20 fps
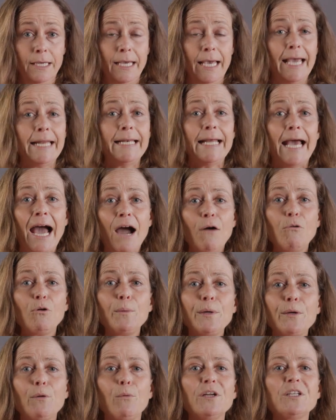And how are
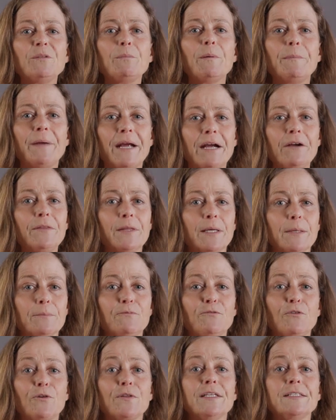we going to prepare them
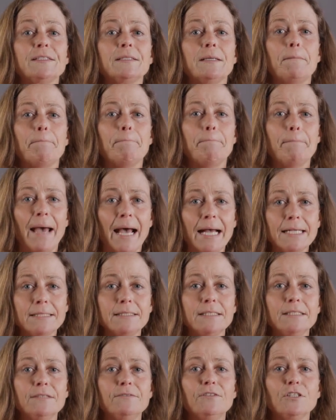for this
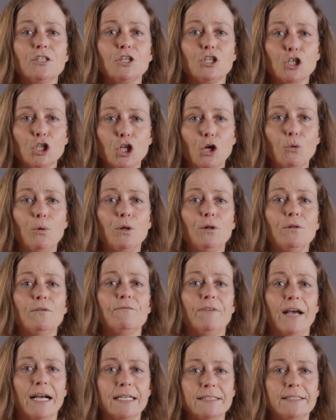massive global
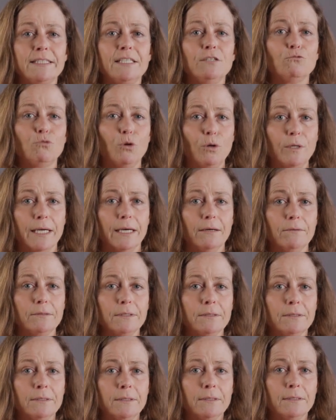vaccine rollout
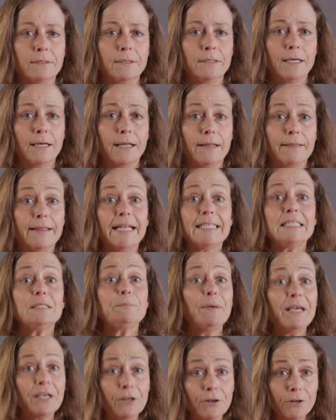that's
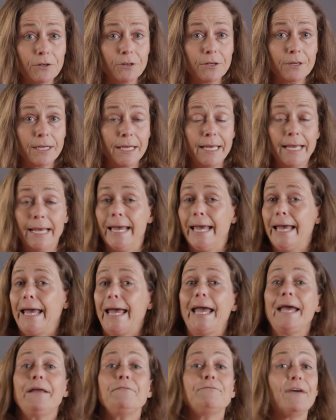bigger
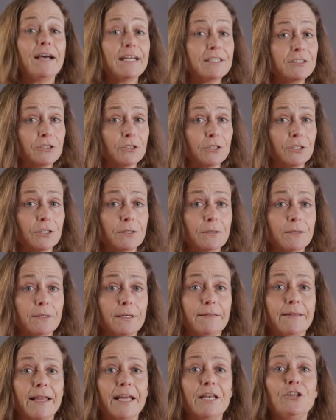and faster
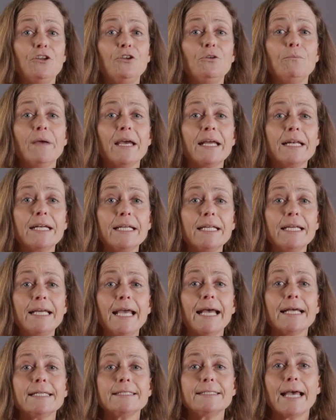than humanity
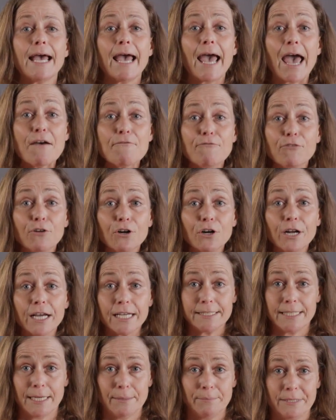has ever
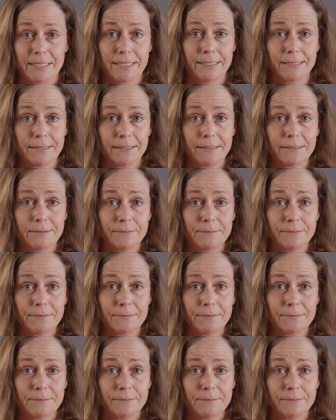attempted?